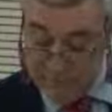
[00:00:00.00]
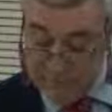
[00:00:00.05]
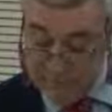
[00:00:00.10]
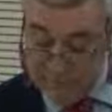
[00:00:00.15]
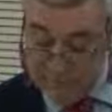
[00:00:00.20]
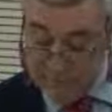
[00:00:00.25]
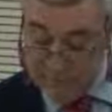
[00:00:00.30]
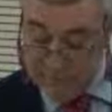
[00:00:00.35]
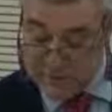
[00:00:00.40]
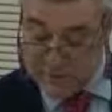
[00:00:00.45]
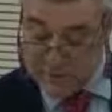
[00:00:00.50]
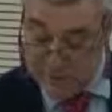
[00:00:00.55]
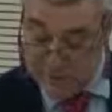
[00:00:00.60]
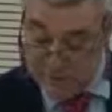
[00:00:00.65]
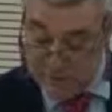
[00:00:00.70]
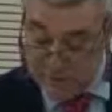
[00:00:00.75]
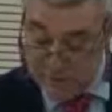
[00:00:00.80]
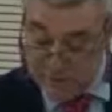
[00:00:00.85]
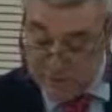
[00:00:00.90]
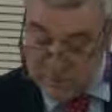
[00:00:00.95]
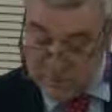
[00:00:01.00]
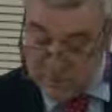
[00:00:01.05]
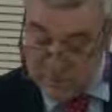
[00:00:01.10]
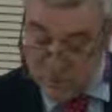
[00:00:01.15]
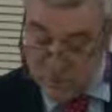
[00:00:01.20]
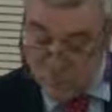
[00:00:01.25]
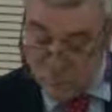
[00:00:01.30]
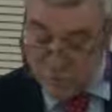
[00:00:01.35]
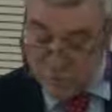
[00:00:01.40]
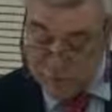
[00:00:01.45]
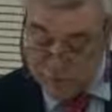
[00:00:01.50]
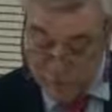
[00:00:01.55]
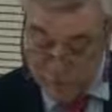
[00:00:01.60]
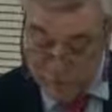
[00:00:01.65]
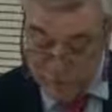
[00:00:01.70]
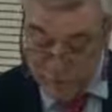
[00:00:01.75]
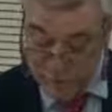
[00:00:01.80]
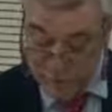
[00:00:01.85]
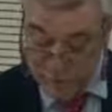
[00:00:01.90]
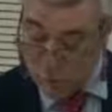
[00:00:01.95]
maintenance agreement was
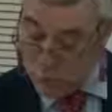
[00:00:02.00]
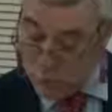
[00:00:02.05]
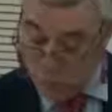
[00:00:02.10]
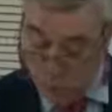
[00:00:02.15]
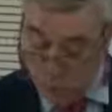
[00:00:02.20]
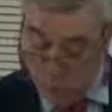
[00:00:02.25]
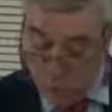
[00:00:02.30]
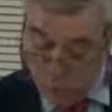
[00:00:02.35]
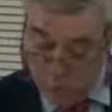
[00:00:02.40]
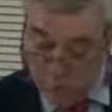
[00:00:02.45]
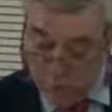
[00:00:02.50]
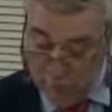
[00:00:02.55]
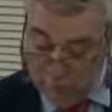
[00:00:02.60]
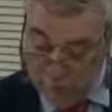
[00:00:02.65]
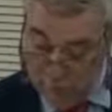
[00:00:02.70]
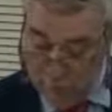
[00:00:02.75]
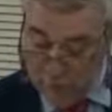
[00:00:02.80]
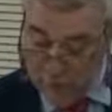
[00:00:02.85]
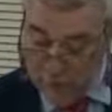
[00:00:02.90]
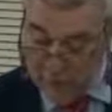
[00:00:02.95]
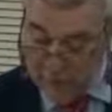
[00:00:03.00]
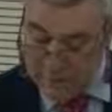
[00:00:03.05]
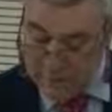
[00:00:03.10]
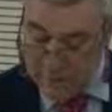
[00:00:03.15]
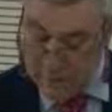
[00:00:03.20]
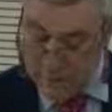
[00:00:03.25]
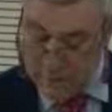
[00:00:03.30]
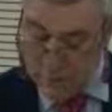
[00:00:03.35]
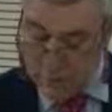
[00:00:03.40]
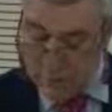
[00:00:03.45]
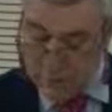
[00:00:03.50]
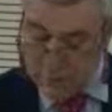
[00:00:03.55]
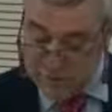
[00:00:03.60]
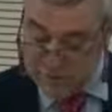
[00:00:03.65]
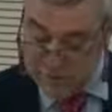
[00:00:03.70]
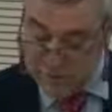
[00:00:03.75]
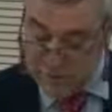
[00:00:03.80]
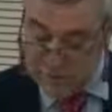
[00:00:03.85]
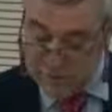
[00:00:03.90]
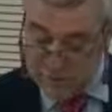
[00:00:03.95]
therefore no longer required,
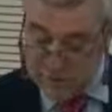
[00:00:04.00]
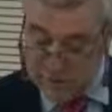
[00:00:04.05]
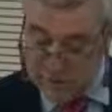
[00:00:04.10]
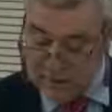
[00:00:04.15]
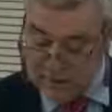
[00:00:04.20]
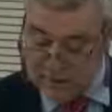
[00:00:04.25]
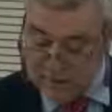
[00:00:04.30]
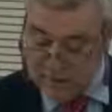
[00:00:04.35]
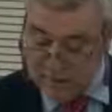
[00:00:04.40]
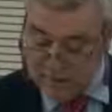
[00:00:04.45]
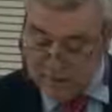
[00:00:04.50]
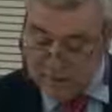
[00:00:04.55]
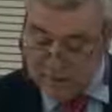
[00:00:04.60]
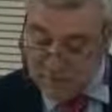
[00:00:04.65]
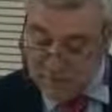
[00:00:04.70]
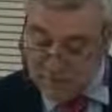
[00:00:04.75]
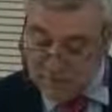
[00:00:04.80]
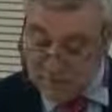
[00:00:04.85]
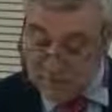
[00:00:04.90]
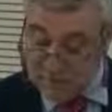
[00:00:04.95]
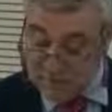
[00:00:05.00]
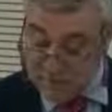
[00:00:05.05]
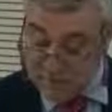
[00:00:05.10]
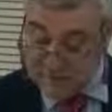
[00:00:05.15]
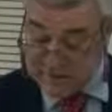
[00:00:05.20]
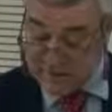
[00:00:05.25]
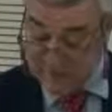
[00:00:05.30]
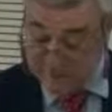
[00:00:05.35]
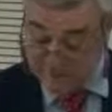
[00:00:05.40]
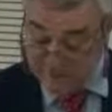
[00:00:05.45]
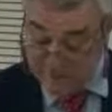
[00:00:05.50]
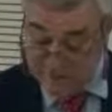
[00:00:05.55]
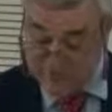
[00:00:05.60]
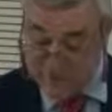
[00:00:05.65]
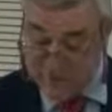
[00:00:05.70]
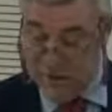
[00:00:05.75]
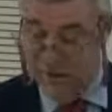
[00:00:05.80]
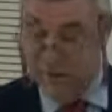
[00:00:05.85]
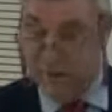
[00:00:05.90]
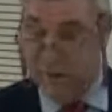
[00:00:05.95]
resulting in a savings of
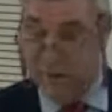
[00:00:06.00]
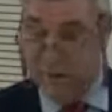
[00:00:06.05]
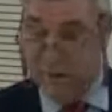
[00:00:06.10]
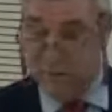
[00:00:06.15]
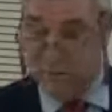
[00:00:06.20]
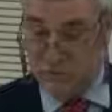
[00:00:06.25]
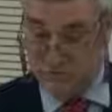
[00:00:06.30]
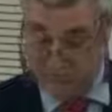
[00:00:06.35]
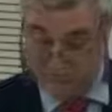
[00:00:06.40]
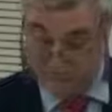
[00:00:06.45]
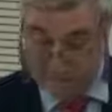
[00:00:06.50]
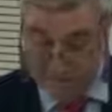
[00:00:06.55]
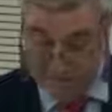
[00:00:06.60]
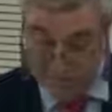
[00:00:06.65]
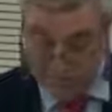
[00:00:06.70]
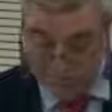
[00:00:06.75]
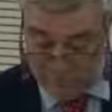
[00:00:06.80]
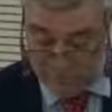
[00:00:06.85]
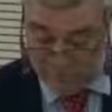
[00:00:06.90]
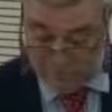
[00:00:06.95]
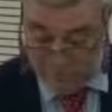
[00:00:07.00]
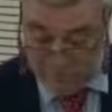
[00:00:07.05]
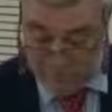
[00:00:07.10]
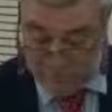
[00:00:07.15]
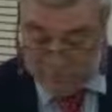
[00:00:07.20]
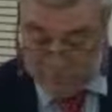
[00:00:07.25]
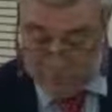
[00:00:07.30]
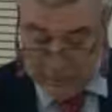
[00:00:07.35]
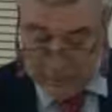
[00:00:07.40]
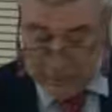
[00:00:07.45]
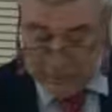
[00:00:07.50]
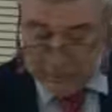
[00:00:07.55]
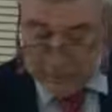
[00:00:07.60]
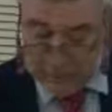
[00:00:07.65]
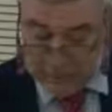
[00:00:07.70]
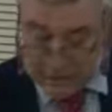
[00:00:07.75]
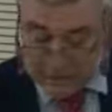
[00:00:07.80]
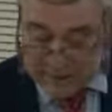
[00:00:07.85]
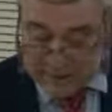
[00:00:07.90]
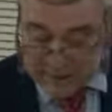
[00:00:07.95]
£65,000 per annum.
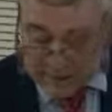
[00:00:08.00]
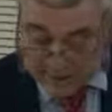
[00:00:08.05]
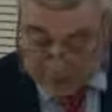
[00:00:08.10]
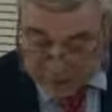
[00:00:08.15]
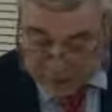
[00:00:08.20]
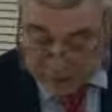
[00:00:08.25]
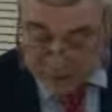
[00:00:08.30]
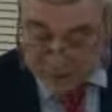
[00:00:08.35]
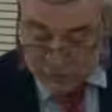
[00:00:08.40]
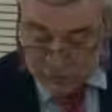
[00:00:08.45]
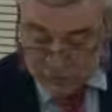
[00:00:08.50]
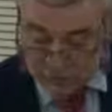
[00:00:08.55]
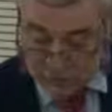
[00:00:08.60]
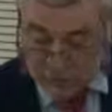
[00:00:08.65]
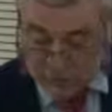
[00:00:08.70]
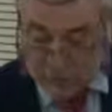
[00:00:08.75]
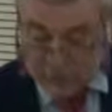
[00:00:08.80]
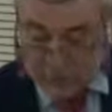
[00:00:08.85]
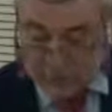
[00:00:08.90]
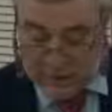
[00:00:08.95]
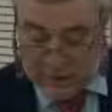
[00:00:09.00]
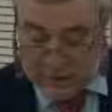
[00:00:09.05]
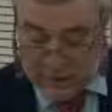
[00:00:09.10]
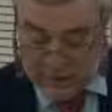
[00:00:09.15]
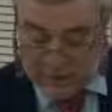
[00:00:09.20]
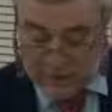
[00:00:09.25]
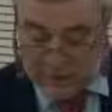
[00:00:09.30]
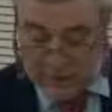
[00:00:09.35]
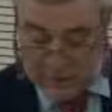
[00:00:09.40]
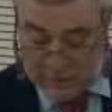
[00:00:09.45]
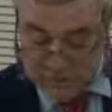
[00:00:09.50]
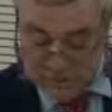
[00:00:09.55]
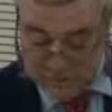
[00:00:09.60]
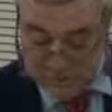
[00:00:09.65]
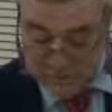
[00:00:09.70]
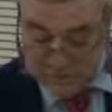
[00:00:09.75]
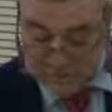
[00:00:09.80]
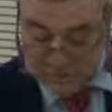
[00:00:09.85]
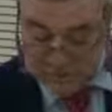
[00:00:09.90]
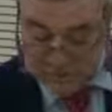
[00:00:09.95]
In addition, extra
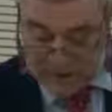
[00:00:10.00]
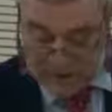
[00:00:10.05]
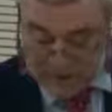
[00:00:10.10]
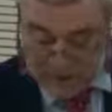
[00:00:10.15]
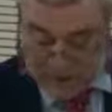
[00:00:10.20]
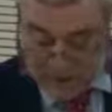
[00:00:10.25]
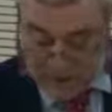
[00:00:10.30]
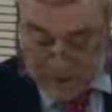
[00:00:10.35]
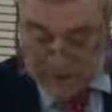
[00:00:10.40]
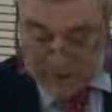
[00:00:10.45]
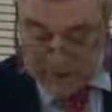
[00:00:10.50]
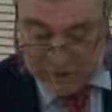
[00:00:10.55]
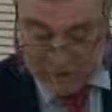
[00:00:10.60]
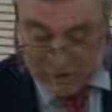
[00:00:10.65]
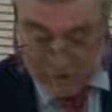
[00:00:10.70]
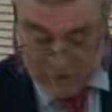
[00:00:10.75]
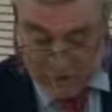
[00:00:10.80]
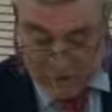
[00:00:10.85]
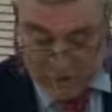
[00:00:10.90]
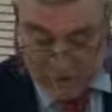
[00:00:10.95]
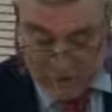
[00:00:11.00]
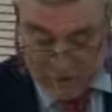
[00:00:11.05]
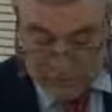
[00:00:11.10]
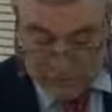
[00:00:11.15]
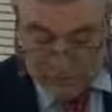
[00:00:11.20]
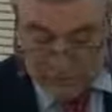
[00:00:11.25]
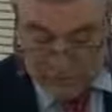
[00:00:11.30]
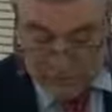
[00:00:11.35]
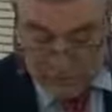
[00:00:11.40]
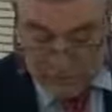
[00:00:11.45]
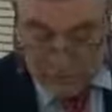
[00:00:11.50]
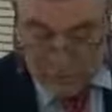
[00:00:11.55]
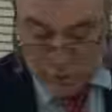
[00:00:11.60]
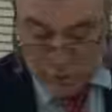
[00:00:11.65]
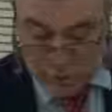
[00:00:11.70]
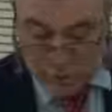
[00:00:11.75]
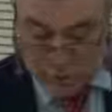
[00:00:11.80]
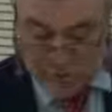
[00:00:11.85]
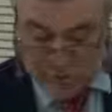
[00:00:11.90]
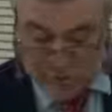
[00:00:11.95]
savings has been experienced through
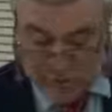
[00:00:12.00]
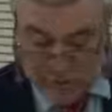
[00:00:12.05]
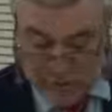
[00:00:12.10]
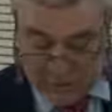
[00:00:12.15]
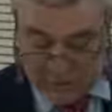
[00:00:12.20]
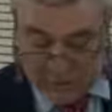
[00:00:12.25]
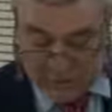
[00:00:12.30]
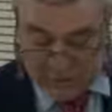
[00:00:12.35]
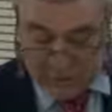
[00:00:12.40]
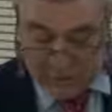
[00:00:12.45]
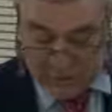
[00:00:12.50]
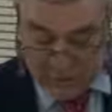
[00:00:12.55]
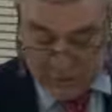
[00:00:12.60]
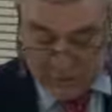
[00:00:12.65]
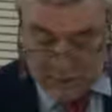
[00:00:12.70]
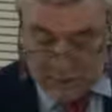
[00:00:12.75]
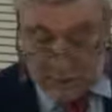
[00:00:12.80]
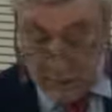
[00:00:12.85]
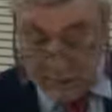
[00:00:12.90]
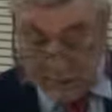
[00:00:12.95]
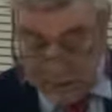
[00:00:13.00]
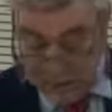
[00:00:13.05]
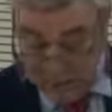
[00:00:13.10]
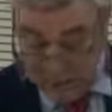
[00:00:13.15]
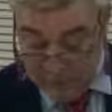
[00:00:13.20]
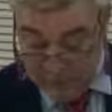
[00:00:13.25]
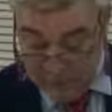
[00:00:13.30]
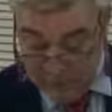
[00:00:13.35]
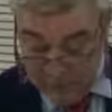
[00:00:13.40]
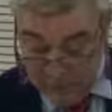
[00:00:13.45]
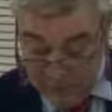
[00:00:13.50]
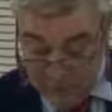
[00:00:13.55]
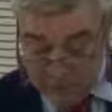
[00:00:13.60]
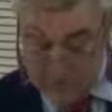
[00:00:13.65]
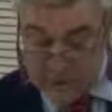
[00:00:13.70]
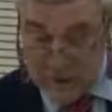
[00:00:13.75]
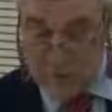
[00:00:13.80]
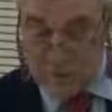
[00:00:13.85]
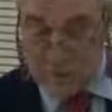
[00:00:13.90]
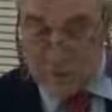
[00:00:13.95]
the reduction in chemical
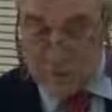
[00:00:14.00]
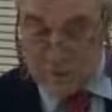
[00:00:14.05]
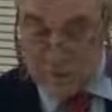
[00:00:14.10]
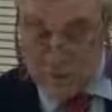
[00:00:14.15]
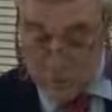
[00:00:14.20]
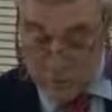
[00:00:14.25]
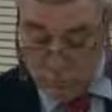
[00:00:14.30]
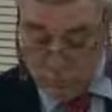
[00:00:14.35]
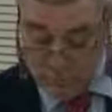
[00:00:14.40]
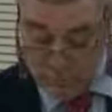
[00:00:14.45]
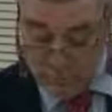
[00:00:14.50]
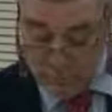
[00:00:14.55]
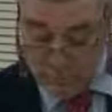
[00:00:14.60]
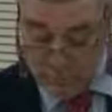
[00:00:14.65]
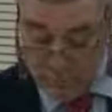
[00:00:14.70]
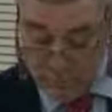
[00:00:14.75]
consumption, which is